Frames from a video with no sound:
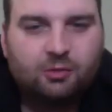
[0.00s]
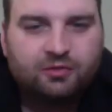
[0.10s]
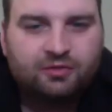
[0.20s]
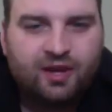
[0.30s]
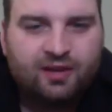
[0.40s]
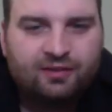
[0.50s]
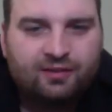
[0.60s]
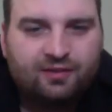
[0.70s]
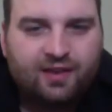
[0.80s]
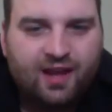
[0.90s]
with the
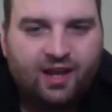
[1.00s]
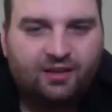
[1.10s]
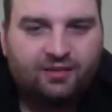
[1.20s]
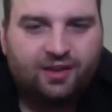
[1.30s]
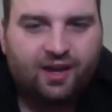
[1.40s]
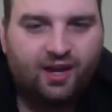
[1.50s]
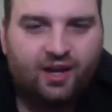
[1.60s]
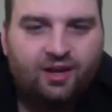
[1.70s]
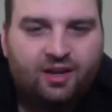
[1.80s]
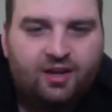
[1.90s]
Saints and
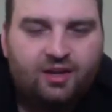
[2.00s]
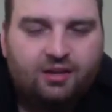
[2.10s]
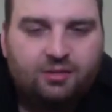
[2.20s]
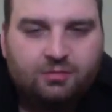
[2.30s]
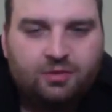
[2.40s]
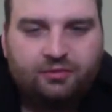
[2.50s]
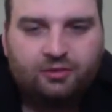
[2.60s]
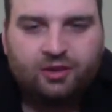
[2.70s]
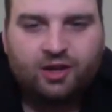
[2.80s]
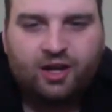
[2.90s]

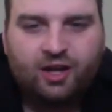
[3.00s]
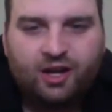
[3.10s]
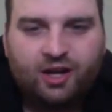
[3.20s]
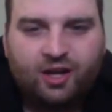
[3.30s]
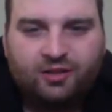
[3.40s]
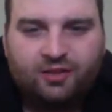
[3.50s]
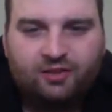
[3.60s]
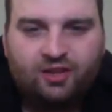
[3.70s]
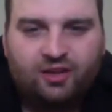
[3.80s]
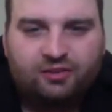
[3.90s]
Mr.
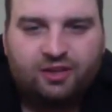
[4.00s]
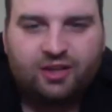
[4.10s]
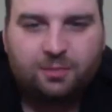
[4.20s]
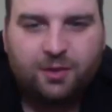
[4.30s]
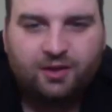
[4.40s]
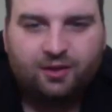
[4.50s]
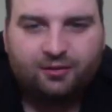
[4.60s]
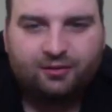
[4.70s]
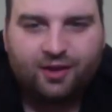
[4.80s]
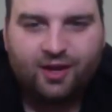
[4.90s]
DJ Skinny
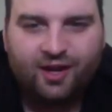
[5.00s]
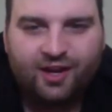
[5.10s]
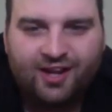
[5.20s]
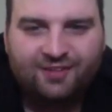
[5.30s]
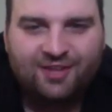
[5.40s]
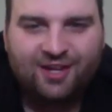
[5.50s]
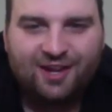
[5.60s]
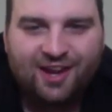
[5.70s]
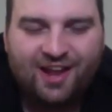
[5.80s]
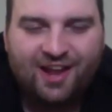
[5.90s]
Penis,
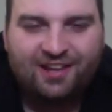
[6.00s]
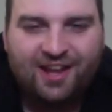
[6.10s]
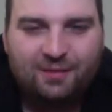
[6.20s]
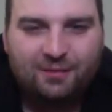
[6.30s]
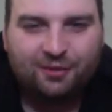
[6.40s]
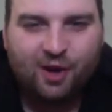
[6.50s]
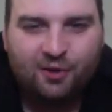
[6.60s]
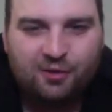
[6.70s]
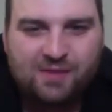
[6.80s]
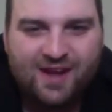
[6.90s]
AJ, aka Mr.
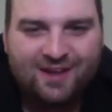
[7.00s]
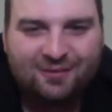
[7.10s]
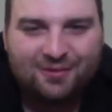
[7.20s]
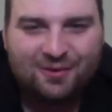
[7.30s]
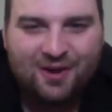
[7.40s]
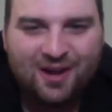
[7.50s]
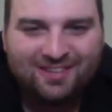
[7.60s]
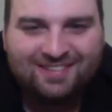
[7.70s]
Hungry Man. What's going on?